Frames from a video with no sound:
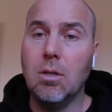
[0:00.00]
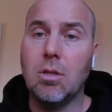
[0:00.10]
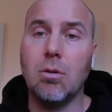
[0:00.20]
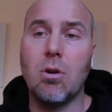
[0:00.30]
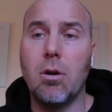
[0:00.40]

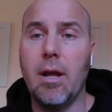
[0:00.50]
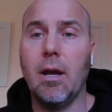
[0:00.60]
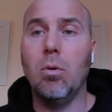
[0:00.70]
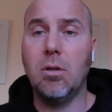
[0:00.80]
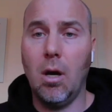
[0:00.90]
So a starter
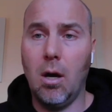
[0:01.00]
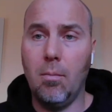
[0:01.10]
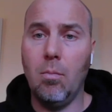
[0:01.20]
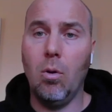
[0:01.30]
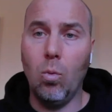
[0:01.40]
deck would
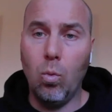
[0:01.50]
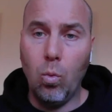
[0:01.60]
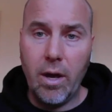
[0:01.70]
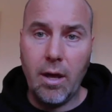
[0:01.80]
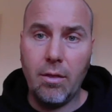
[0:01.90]
come
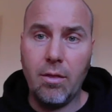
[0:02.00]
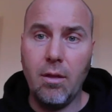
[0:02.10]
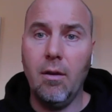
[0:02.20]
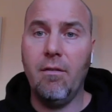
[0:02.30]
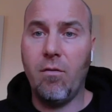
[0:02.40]
with
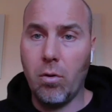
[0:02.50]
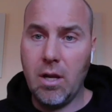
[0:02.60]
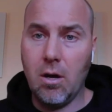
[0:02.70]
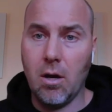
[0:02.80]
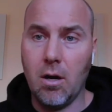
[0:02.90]

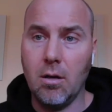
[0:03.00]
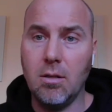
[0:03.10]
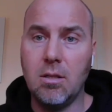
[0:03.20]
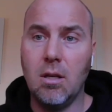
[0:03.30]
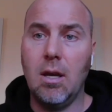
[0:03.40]
40
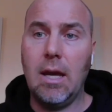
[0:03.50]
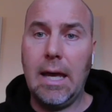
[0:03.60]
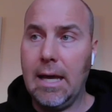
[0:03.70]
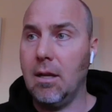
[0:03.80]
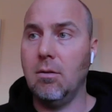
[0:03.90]
cards
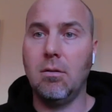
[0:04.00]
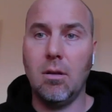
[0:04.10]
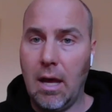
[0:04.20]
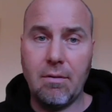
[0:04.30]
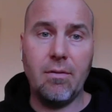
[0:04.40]
and
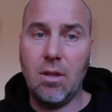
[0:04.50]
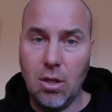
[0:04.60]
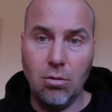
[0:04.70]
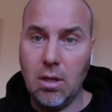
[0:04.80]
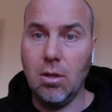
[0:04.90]
have
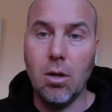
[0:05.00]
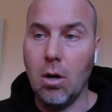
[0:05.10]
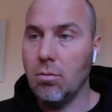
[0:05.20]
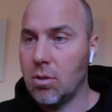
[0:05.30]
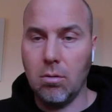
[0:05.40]
everything you need to
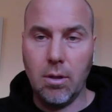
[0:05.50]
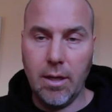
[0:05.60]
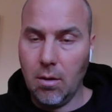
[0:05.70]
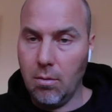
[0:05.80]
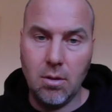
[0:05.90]
go. So
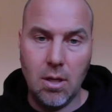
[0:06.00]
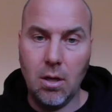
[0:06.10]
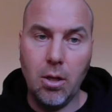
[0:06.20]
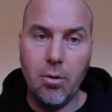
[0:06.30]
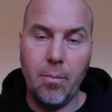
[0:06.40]
like it would
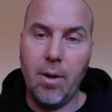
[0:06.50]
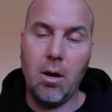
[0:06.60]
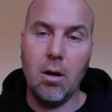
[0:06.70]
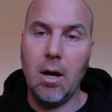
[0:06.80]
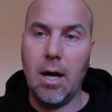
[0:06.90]
include a
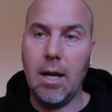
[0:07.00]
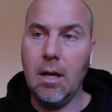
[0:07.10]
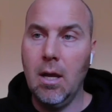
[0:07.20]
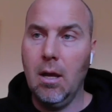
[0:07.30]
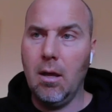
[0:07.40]
Paragon.
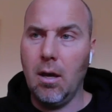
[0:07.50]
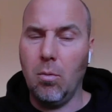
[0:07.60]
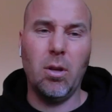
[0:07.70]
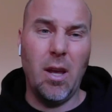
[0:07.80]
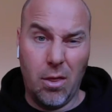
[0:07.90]

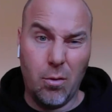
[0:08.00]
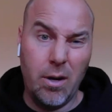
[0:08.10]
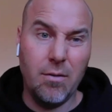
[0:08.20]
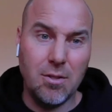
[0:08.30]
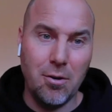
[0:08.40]
We're looking at 3
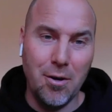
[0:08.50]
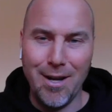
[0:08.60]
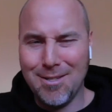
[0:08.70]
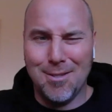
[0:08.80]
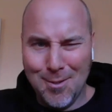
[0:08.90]
different starter
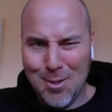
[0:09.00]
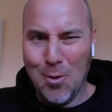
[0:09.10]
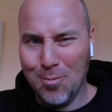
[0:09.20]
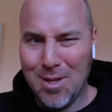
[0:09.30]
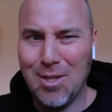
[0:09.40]
decks.
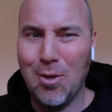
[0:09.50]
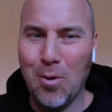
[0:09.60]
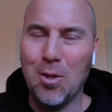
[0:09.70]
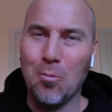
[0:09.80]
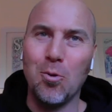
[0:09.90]
So continuing
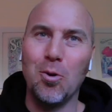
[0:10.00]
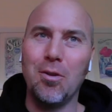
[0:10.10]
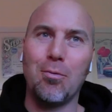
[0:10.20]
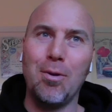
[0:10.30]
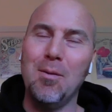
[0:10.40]
with the rule
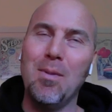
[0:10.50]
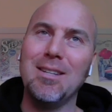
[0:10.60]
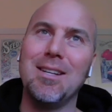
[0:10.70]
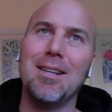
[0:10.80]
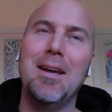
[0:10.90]
3,
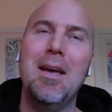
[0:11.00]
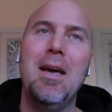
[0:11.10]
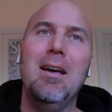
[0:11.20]
basically.